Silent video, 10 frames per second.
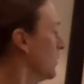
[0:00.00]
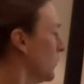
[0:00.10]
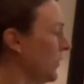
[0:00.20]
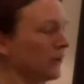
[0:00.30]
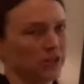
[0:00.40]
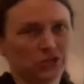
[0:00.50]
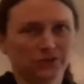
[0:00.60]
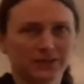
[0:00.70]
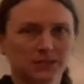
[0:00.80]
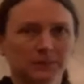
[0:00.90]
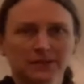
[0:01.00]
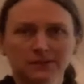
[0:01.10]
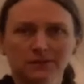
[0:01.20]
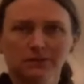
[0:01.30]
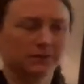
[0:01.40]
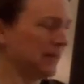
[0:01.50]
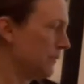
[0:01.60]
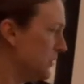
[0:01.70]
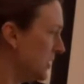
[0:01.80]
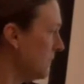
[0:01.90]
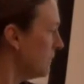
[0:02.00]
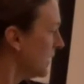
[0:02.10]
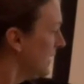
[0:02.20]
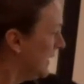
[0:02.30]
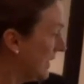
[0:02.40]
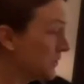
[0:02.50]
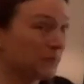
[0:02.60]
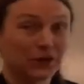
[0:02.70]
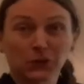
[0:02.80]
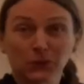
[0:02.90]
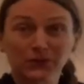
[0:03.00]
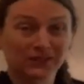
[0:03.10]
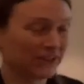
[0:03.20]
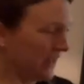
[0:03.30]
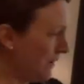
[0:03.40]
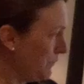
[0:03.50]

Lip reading: We're not going to do this because it's a little damaging, but it's pretty cool to look at